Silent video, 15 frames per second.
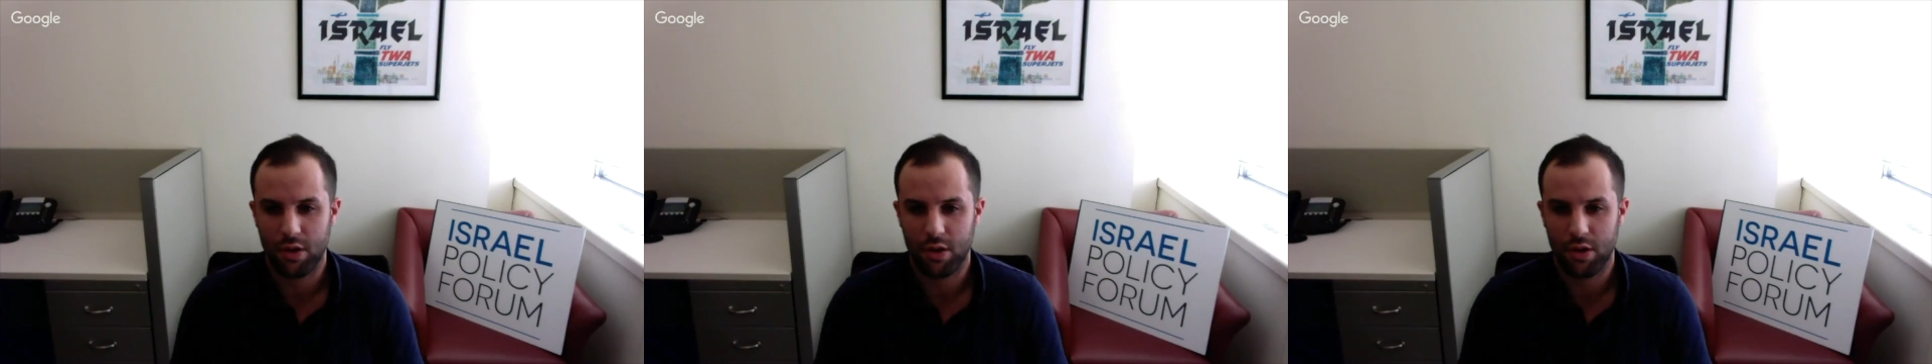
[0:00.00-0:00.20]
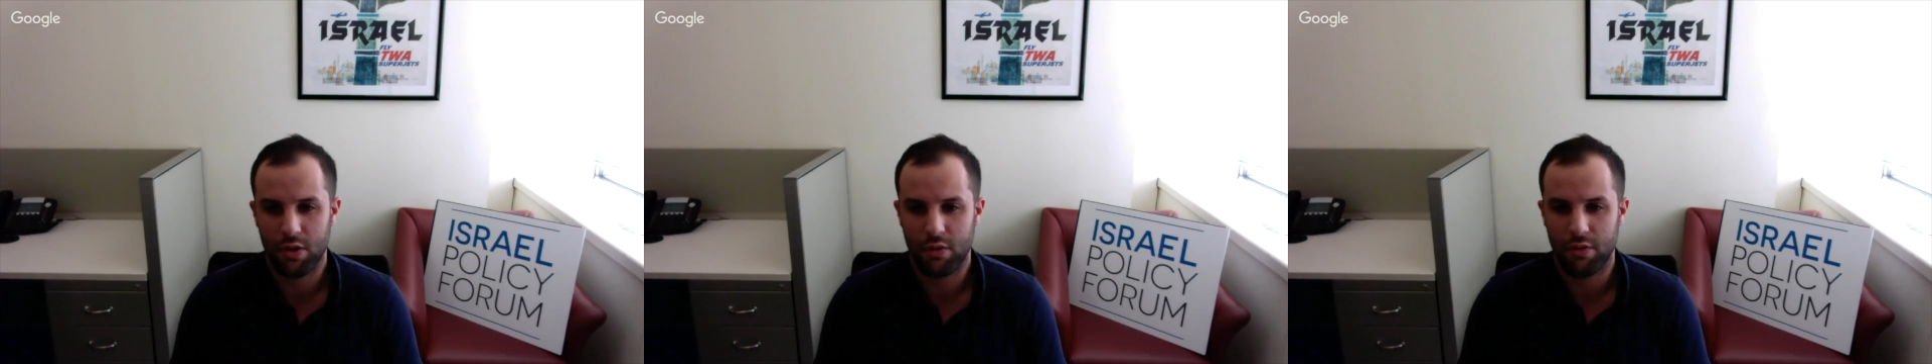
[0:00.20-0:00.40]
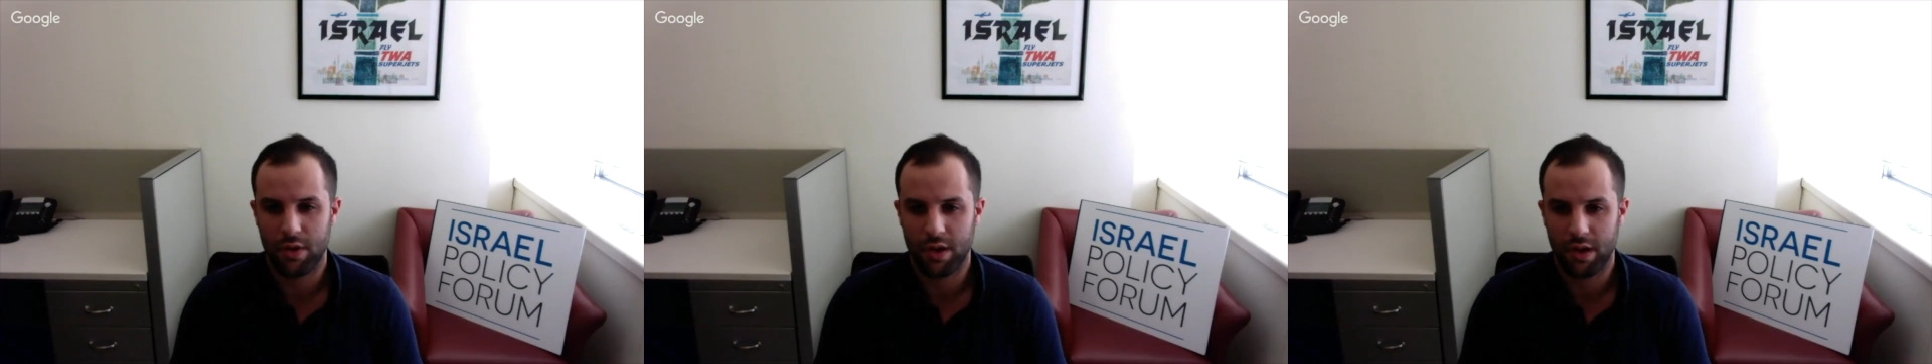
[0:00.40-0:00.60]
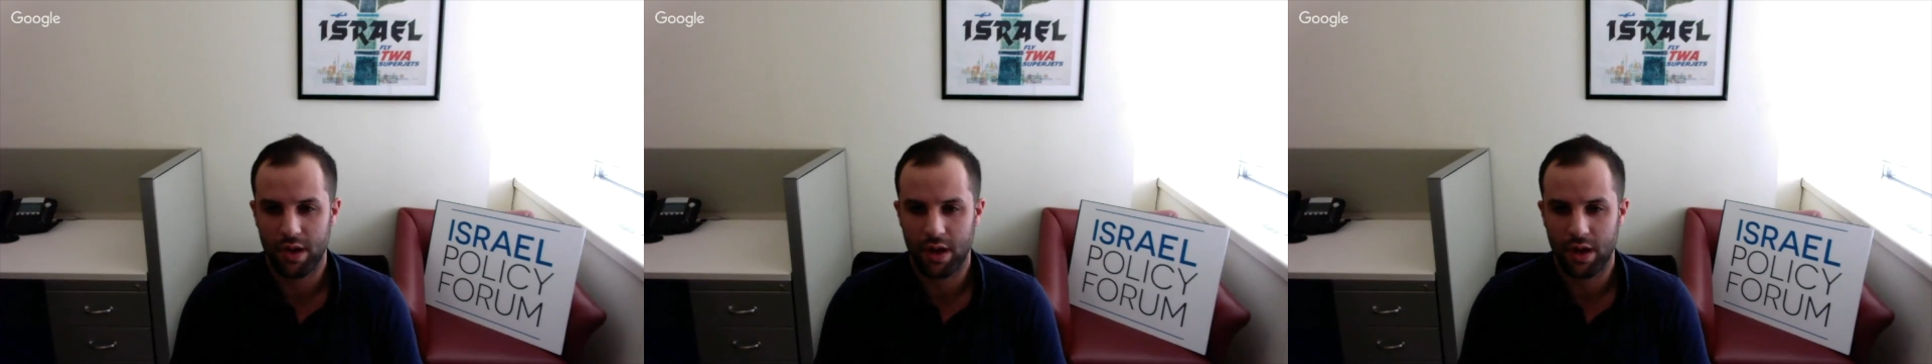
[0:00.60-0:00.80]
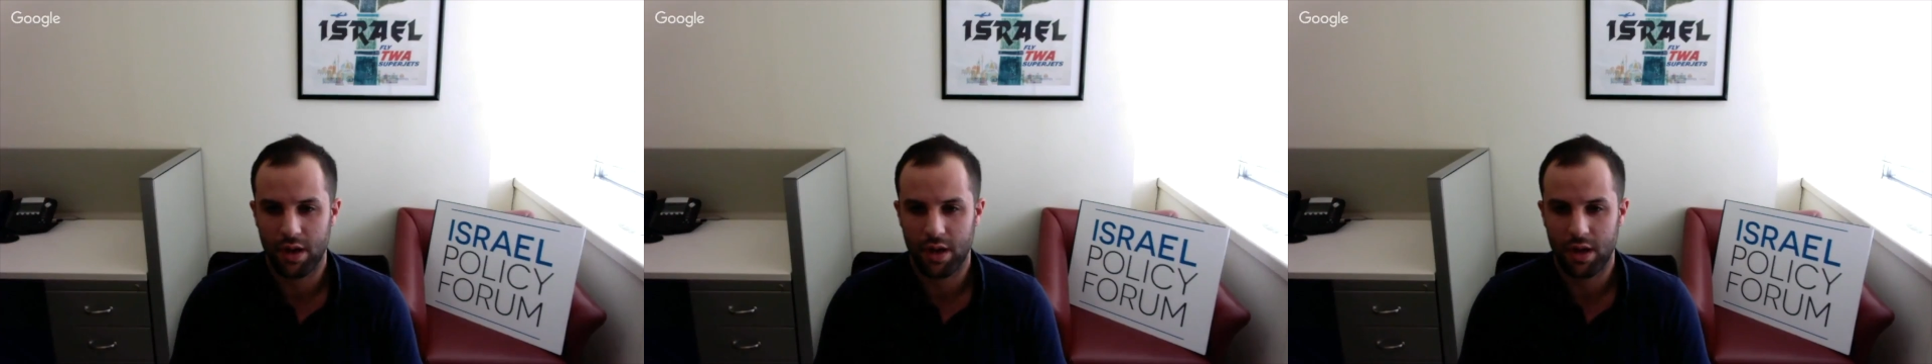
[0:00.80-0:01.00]

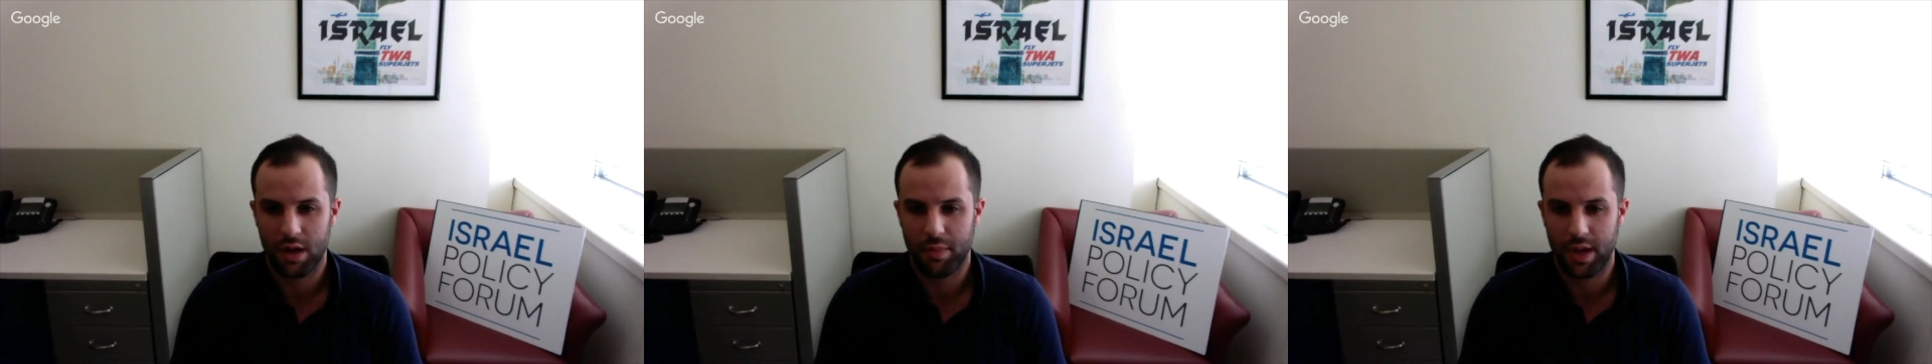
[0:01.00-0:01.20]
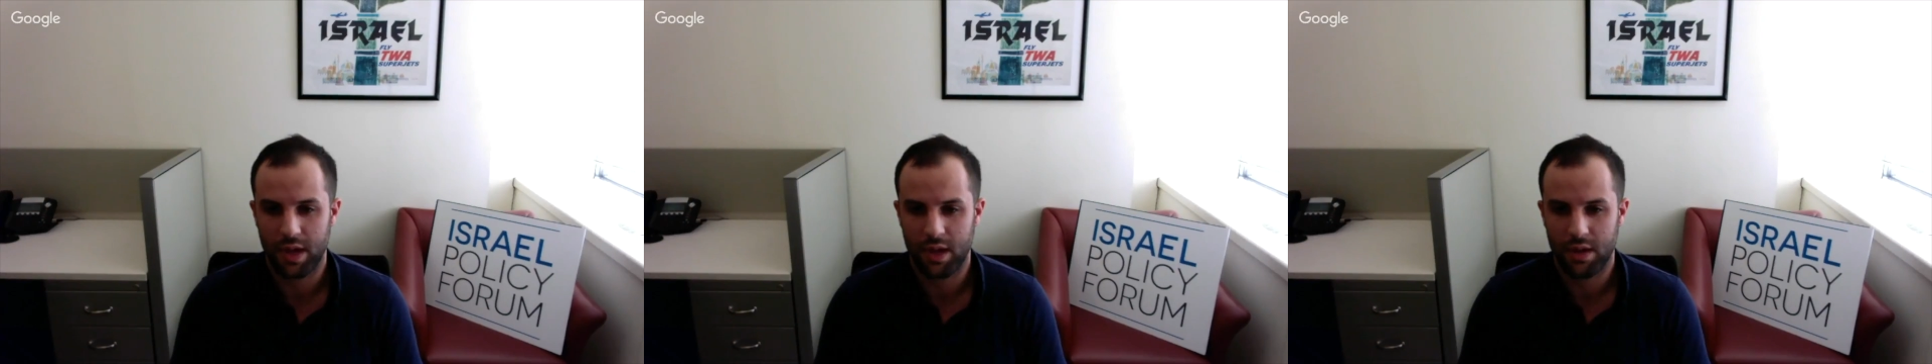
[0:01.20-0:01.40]
really been?